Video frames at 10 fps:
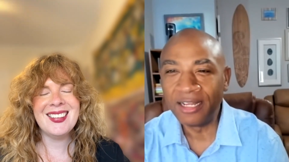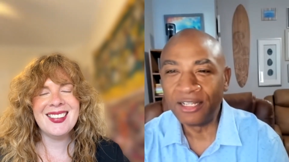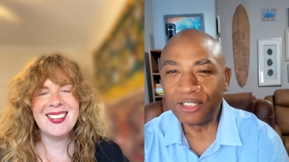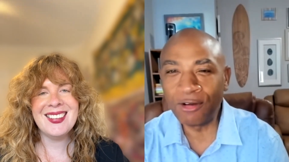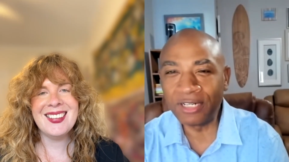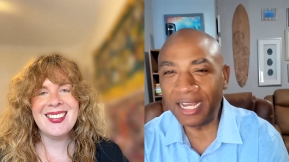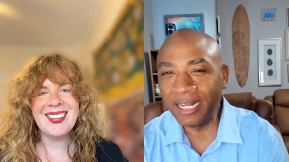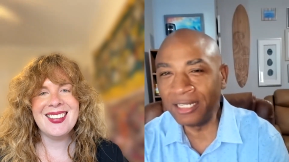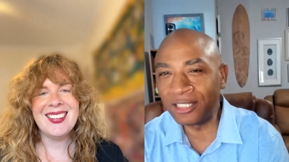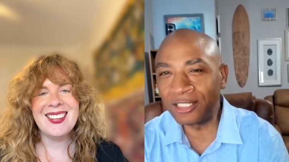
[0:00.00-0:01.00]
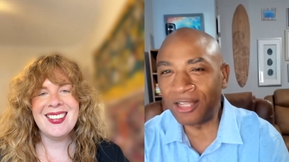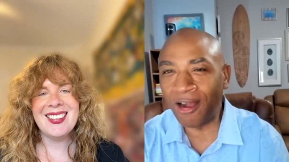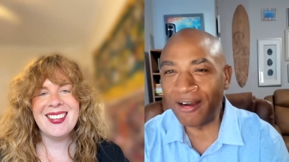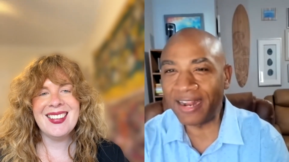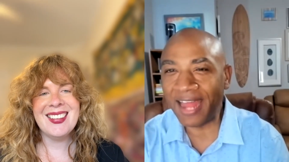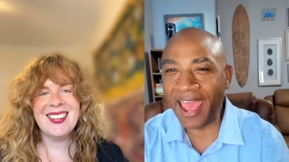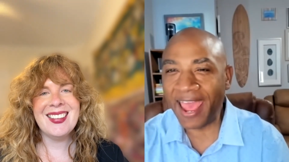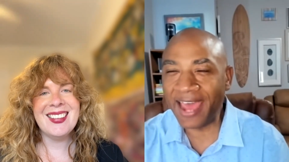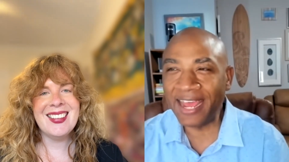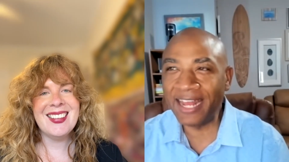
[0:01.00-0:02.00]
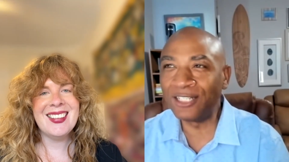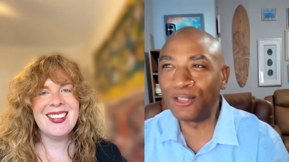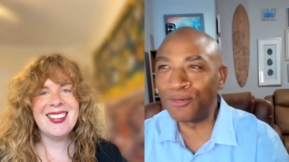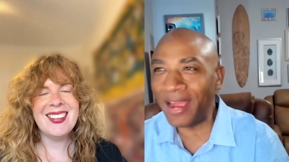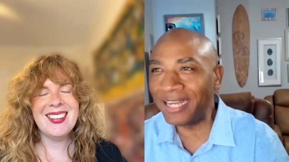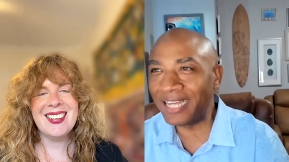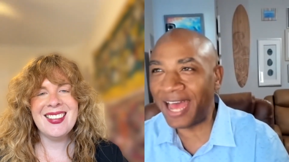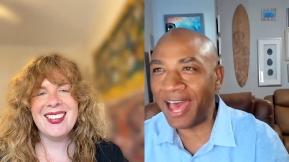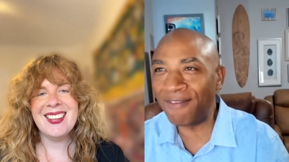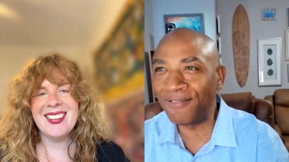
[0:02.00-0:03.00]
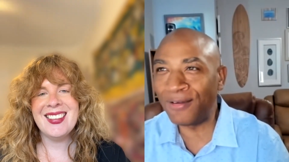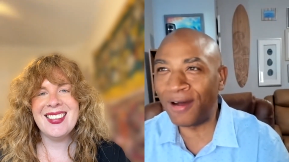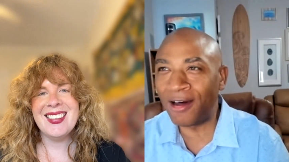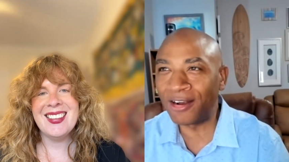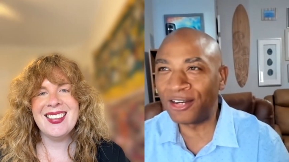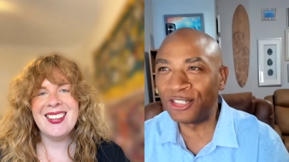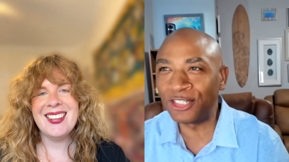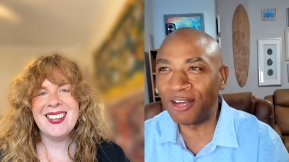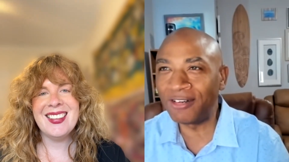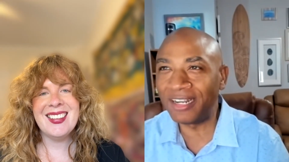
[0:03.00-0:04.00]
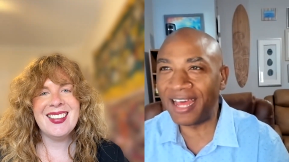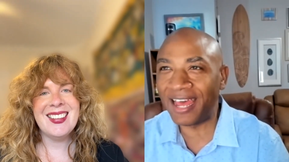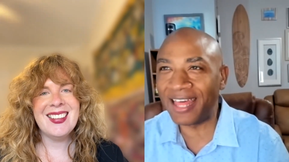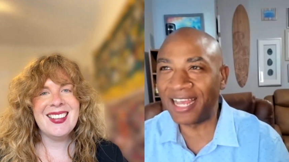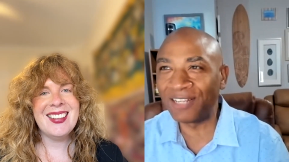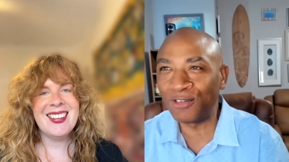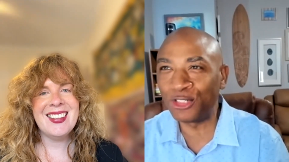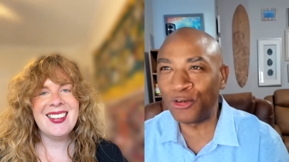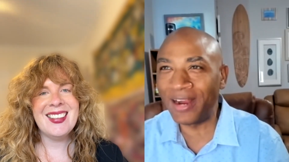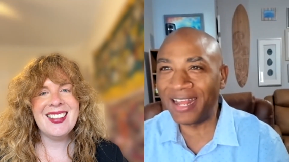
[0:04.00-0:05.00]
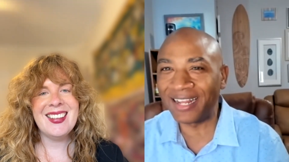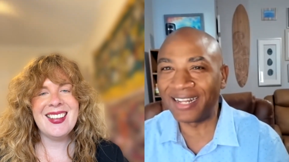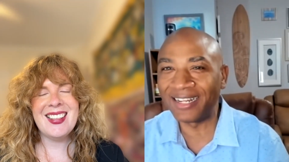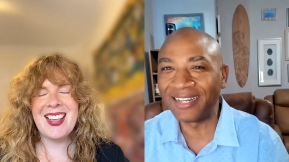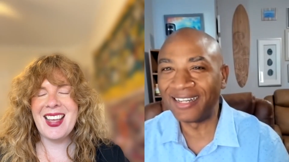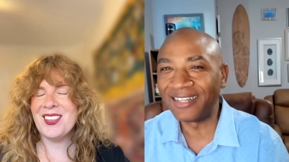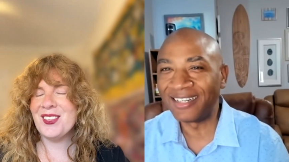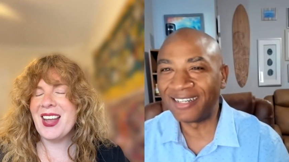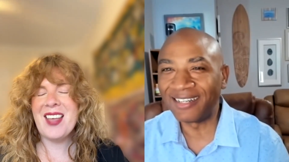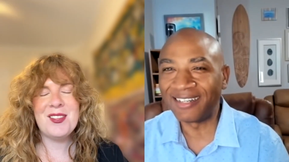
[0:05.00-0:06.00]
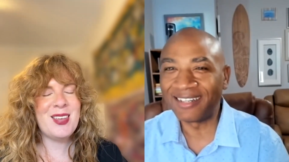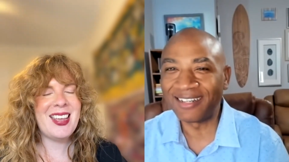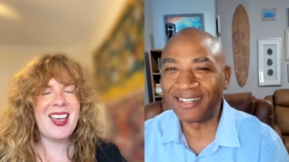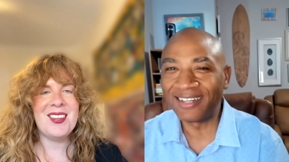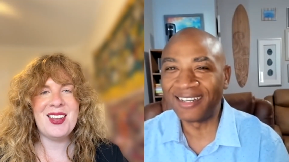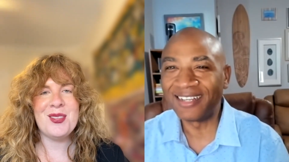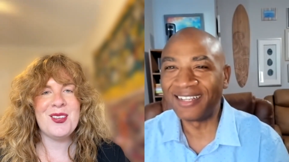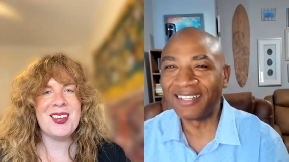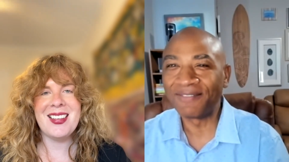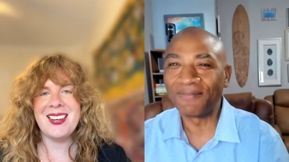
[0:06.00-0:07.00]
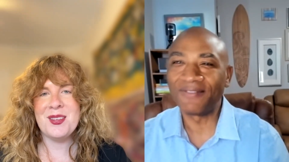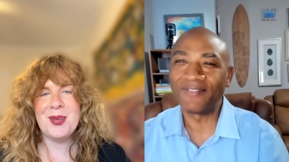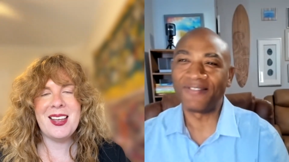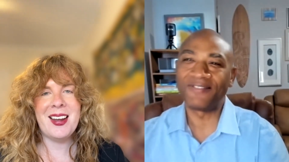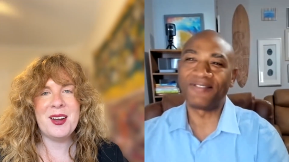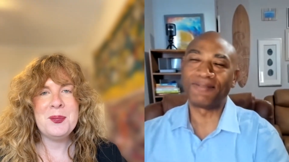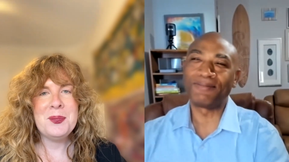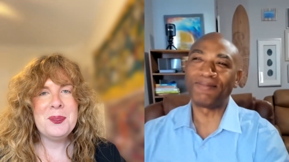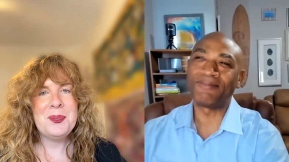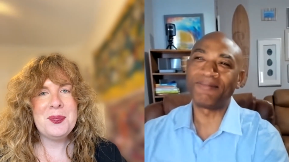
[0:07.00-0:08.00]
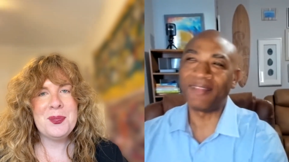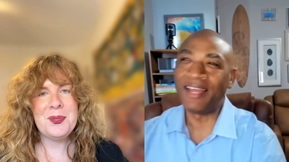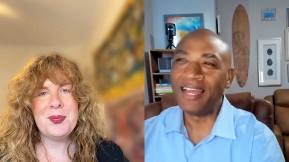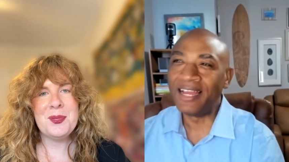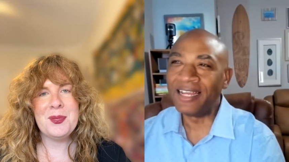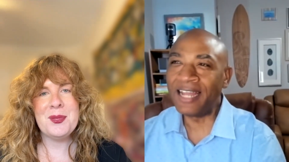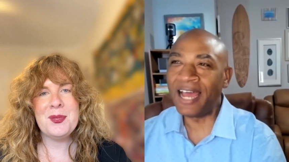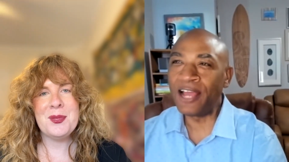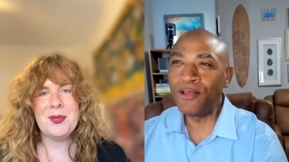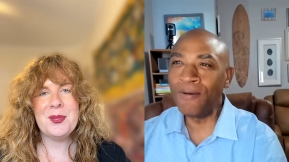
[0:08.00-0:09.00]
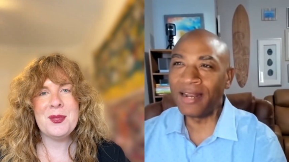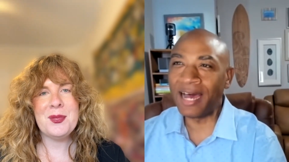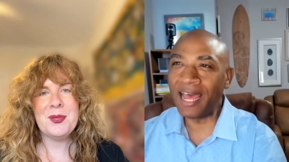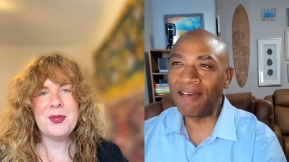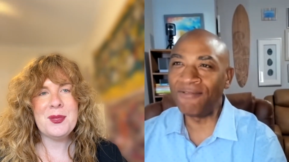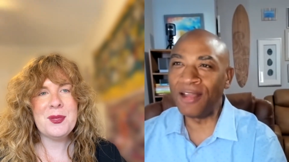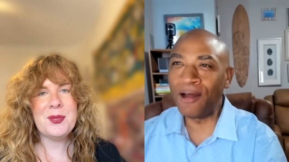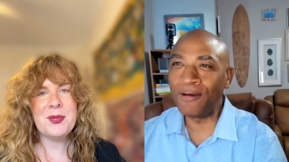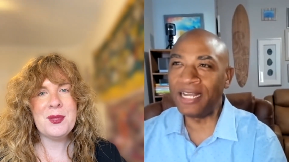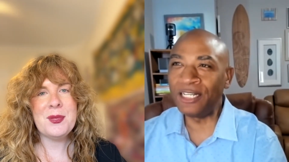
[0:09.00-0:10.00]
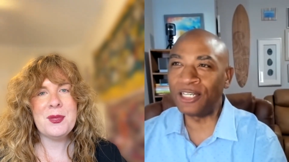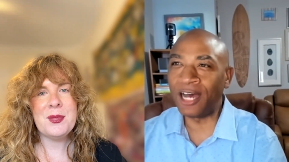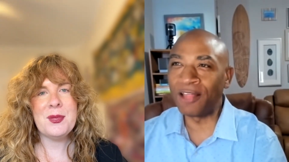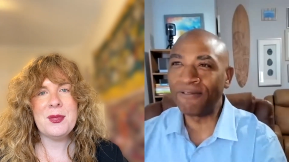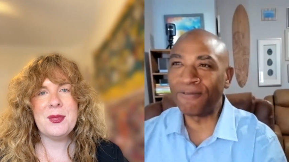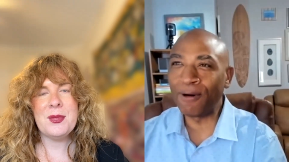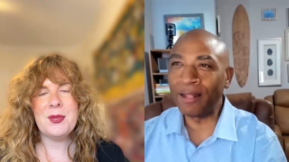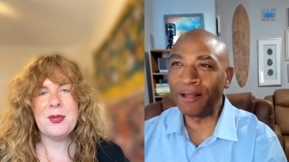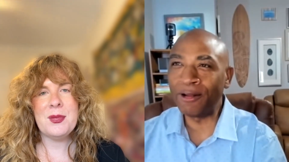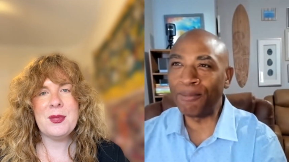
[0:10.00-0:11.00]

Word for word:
Speaker 1: So to get us started, Anne, it is great to have you on our show today. Thanks for joining.
Speaker 2: Thanks for having me, Kevin. I'm so excited to be here.
Speaker 1: Now, you and I have known each other for a little